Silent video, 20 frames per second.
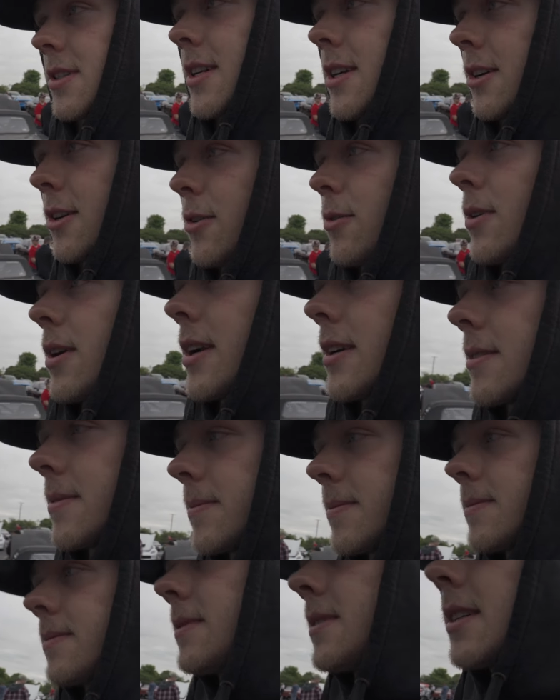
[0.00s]
to hear it whine,
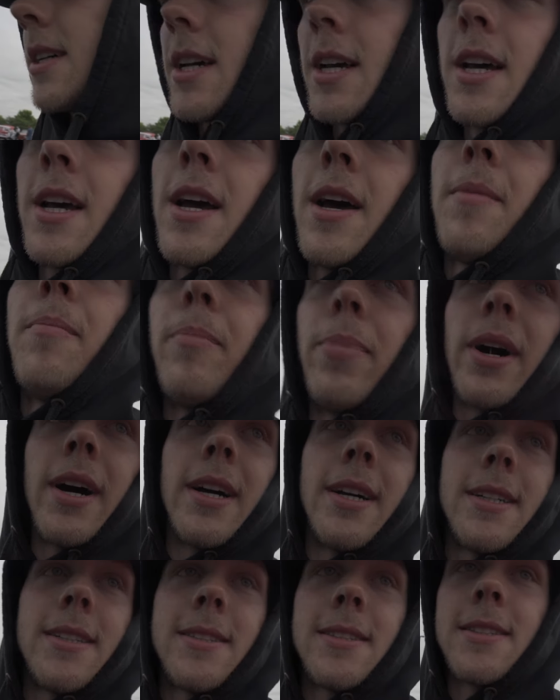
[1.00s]

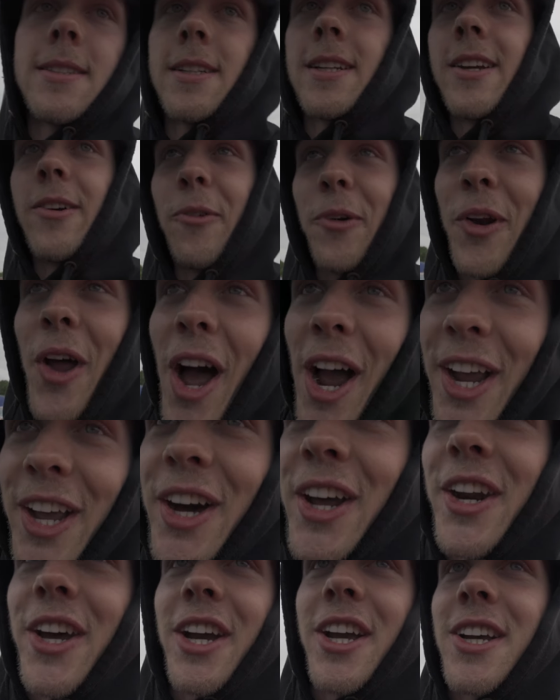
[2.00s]
but we're not
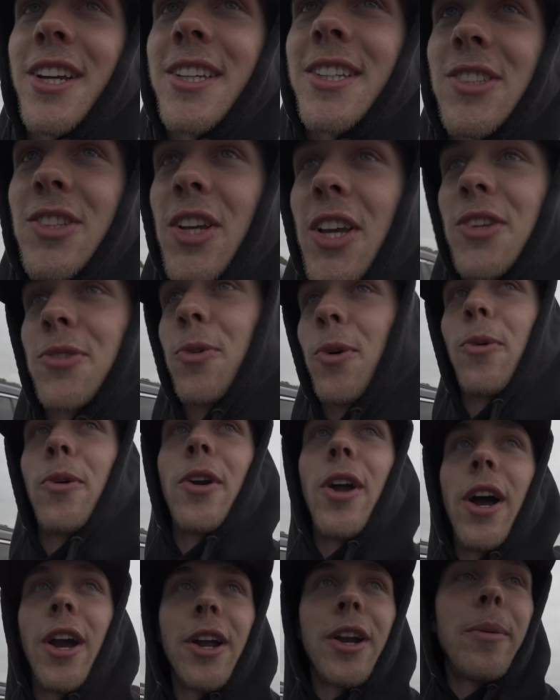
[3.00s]
gonna, cause guess where we're
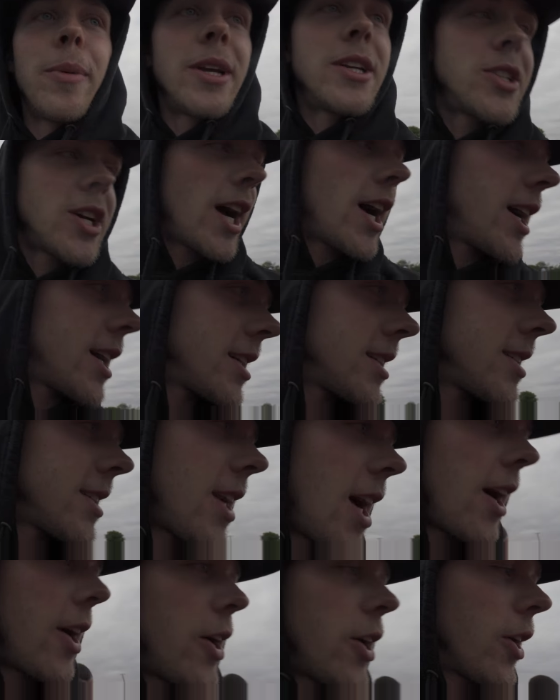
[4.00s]
not gonna be, chat.
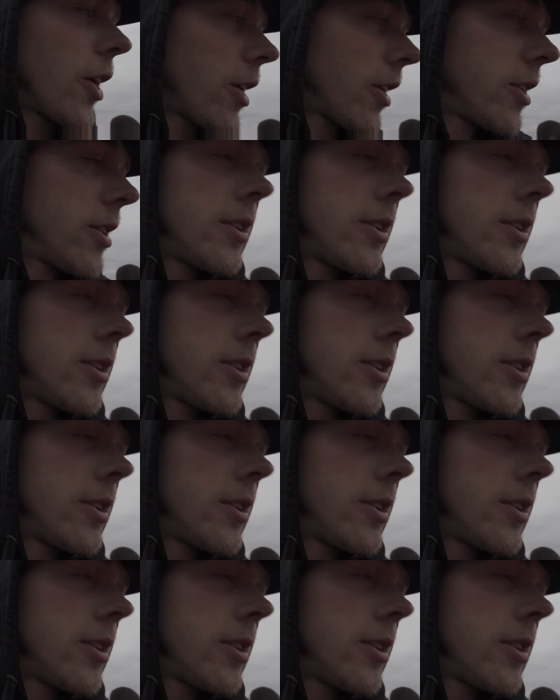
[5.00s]
Not here.